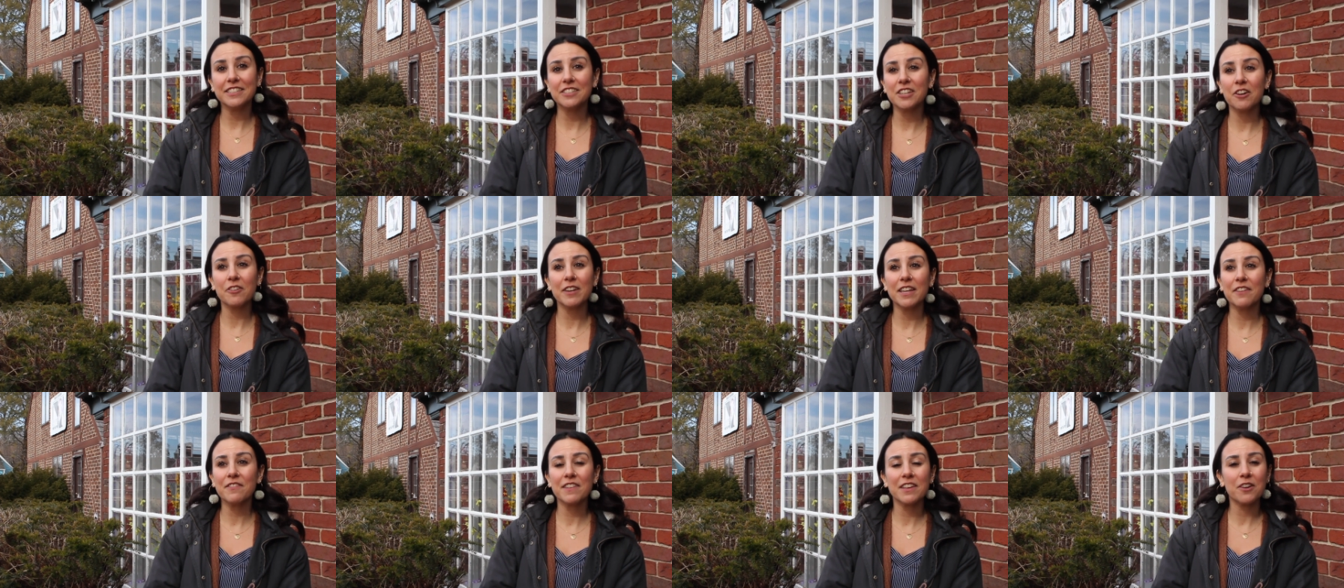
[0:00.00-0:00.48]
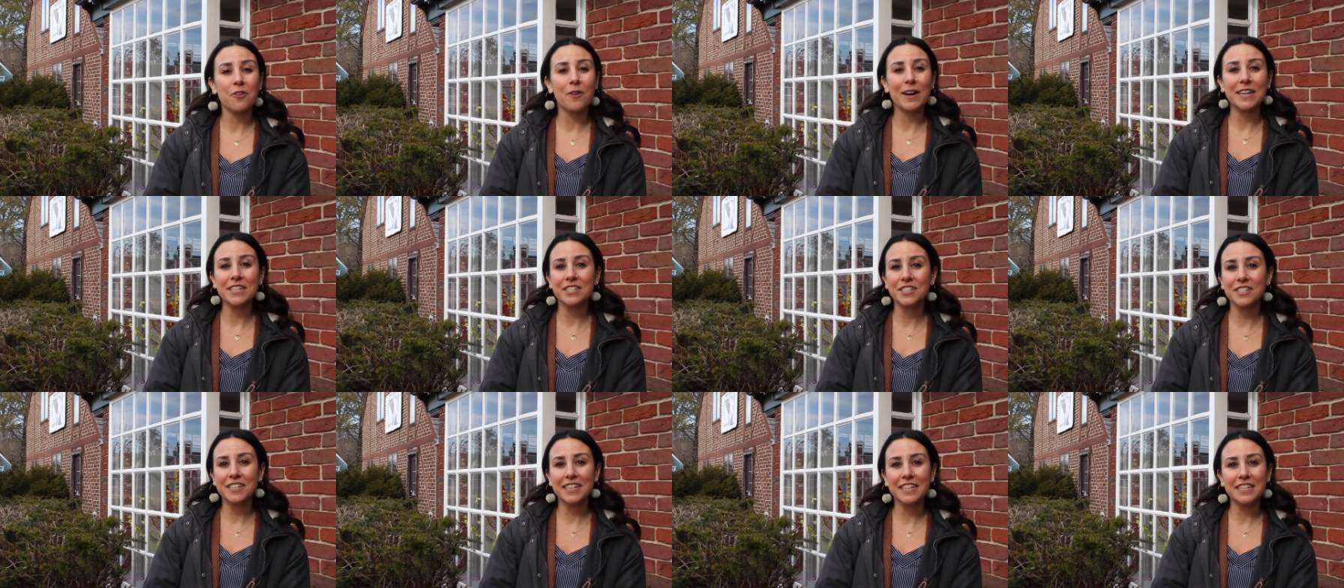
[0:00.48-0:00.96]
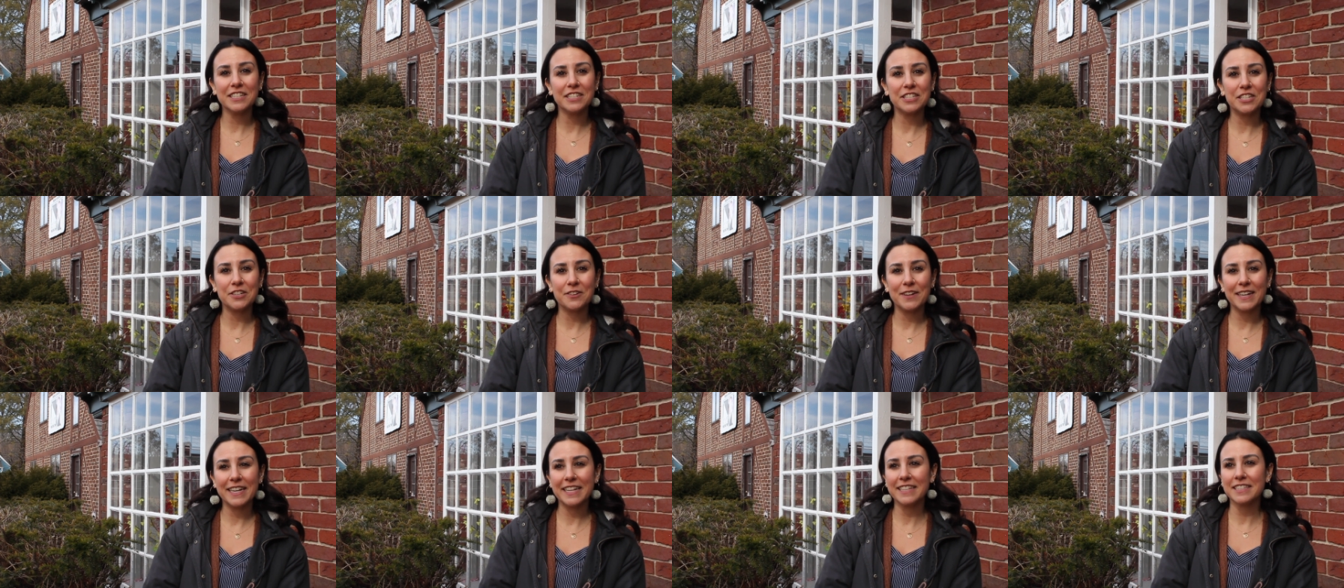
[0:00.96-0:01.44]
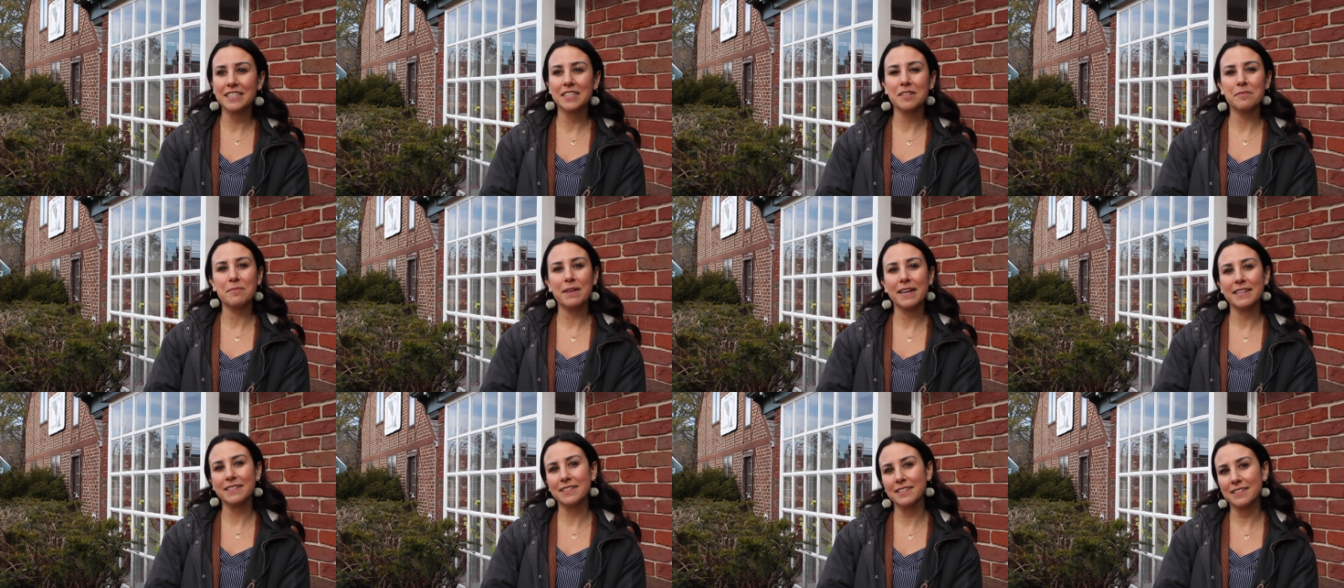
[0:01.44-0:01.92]
Don't even question it, do it. It's the
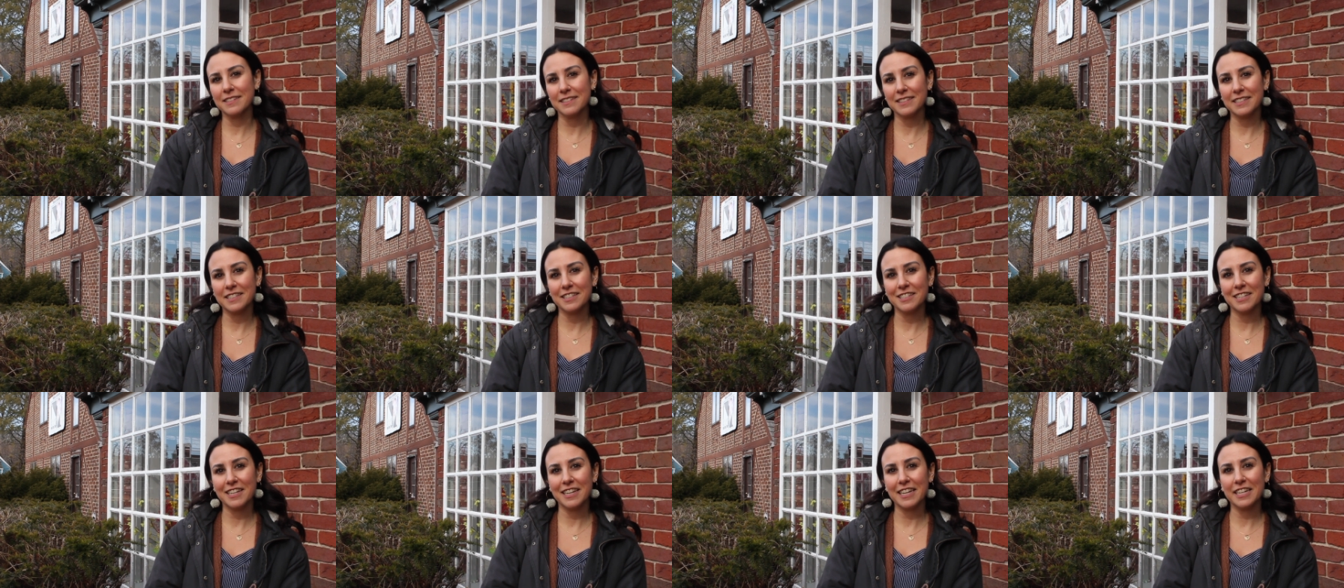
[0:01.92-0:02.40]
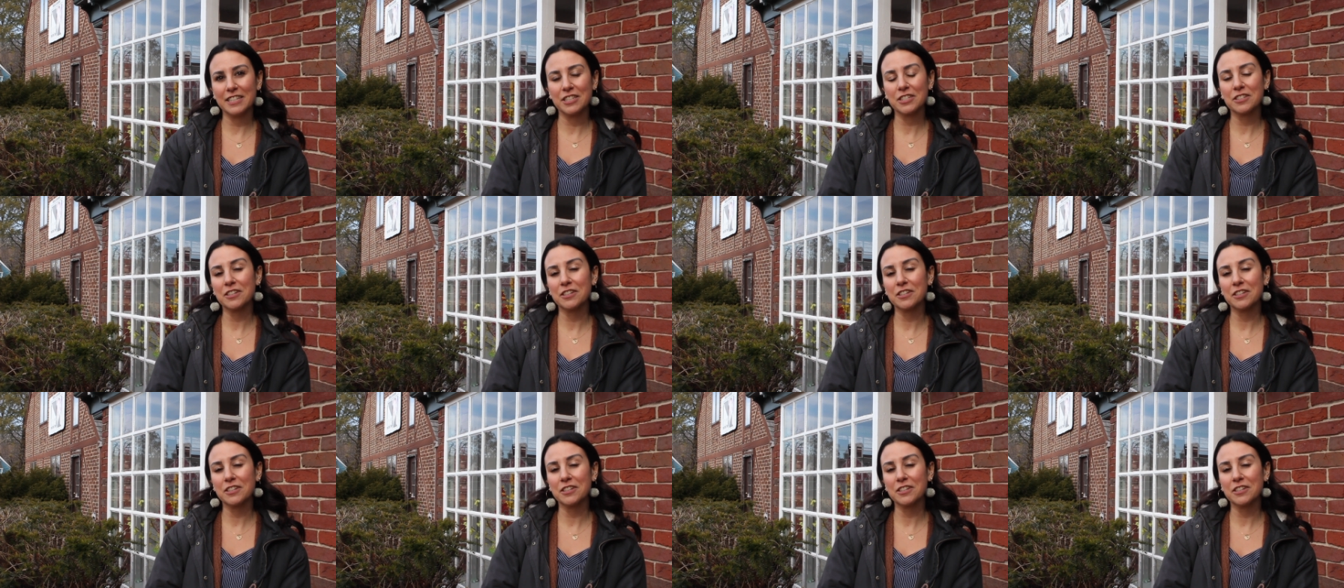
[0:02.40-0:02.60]
best decision. It's